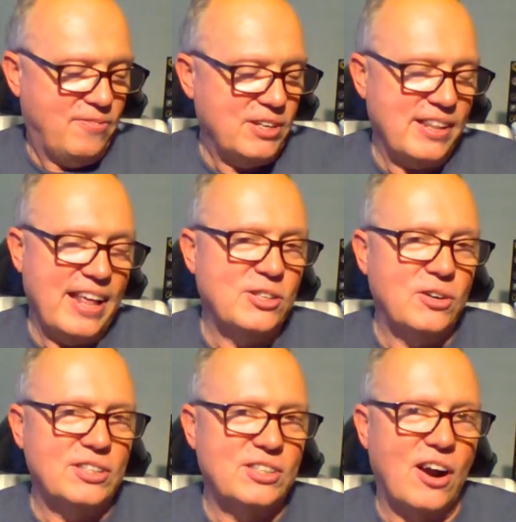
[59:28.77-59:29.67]
First, they
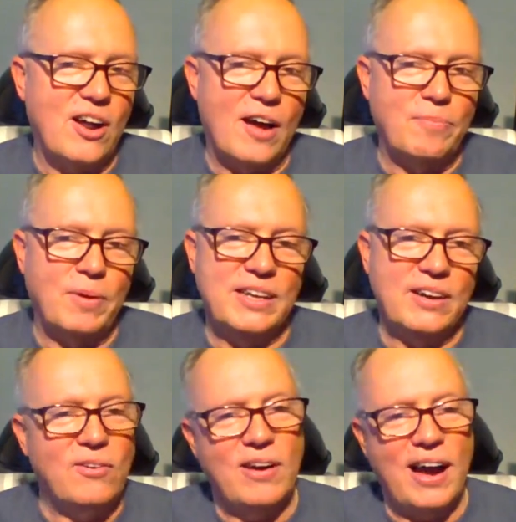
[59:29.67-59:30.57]
sort of start off by
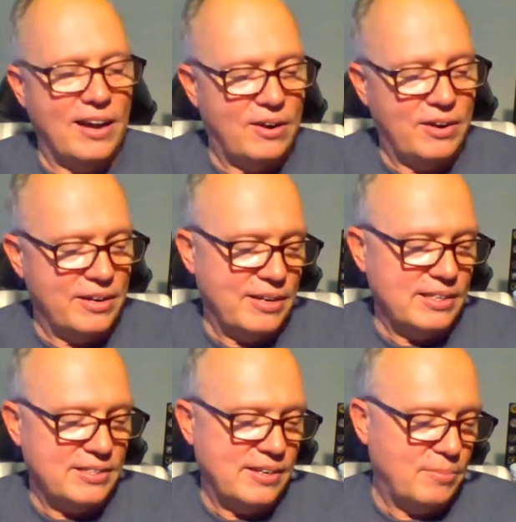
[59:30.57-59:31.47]
saying, "Oh, hi, how are you?
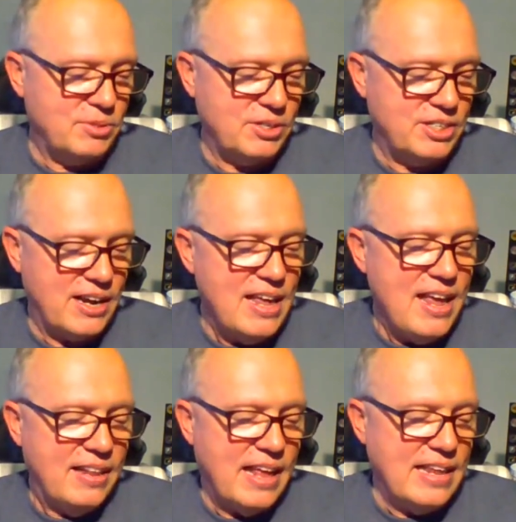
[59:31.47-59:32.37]
Nice to meet you. I'm sorry, Chad."
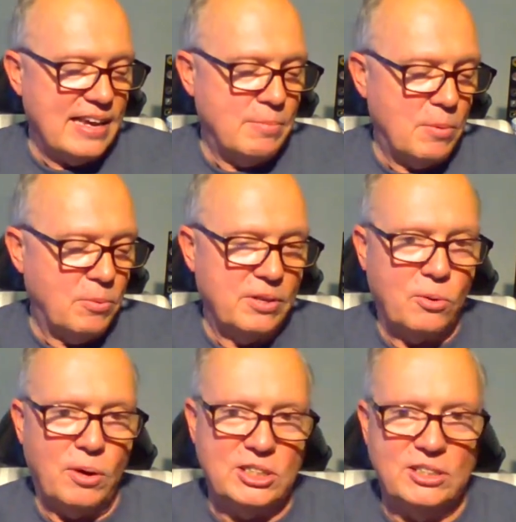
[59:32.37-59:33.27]
Then they come up with the
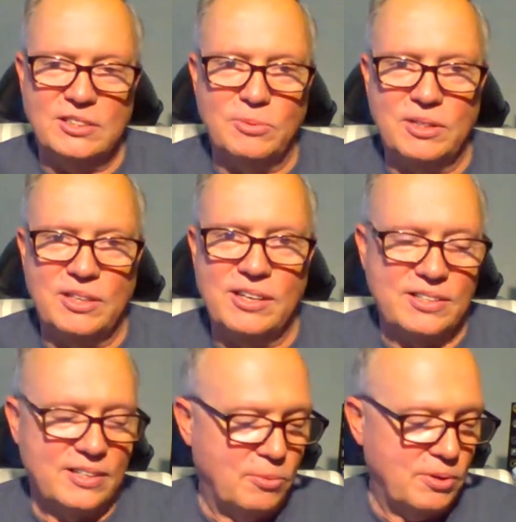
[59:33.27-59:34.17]
questions with
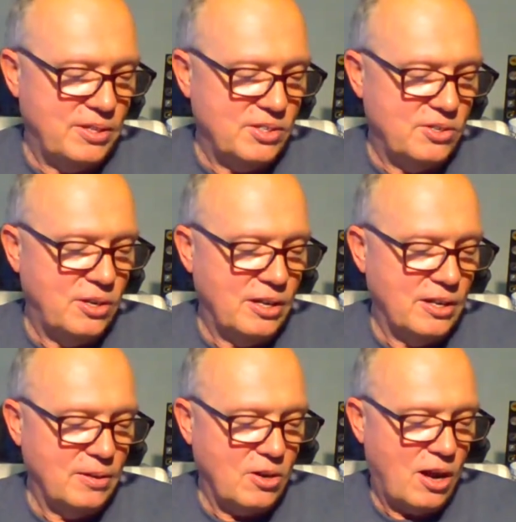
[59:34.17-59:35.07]
these dirty
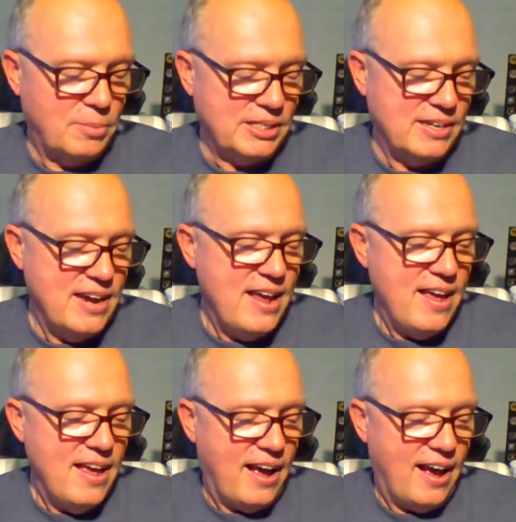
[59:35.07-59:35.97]
little comments.
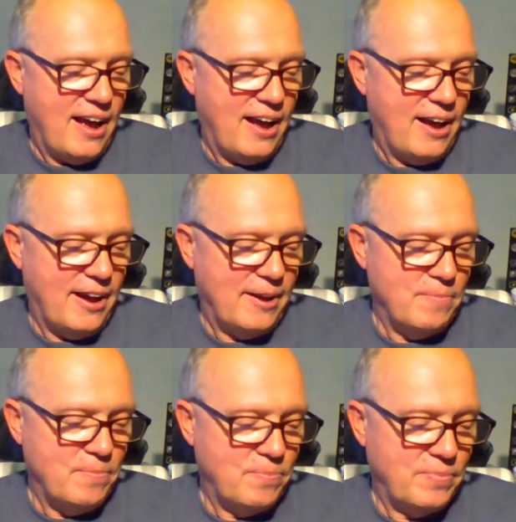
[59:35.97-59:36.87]

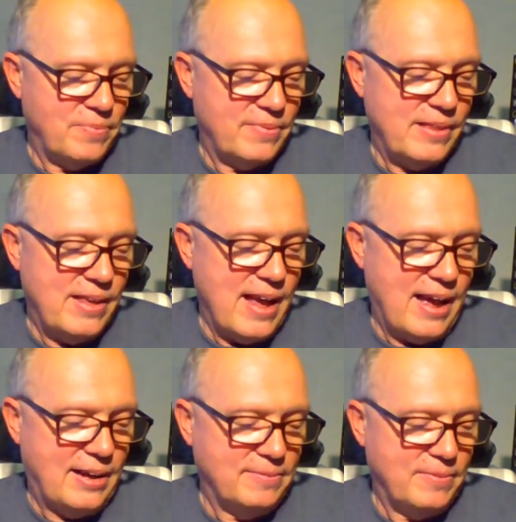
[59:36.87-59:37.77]

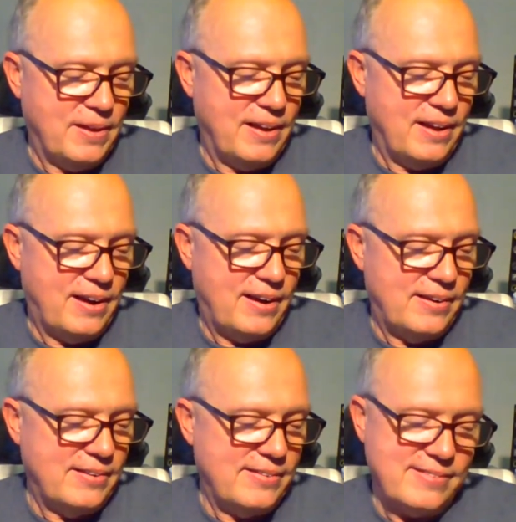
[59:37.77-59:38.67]
Yeah.
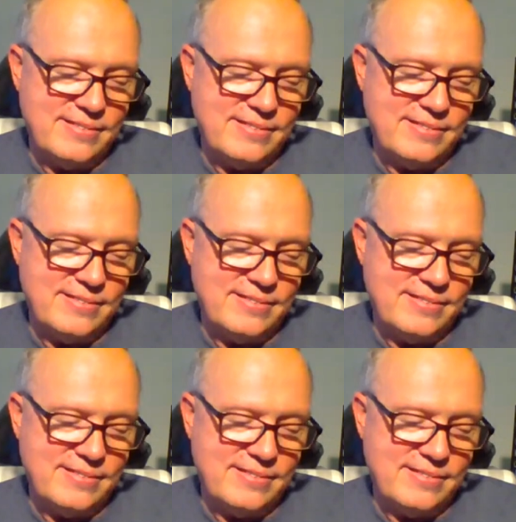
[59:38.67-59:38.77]
There